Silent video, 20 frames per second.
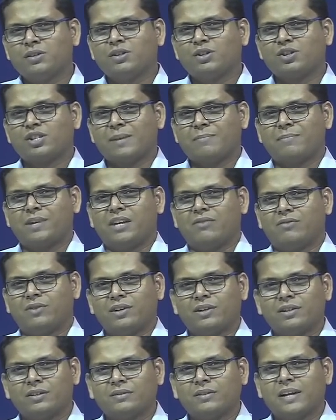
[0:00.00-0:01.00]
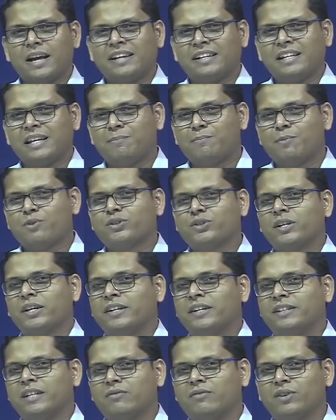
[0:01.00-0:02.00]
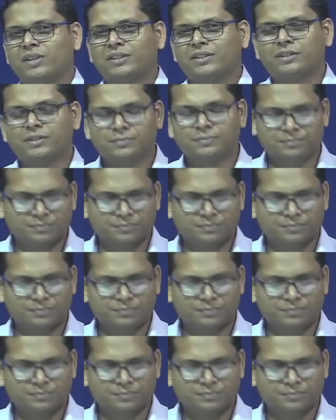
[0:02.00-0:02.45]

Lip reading: sample a word and keep on generating the words.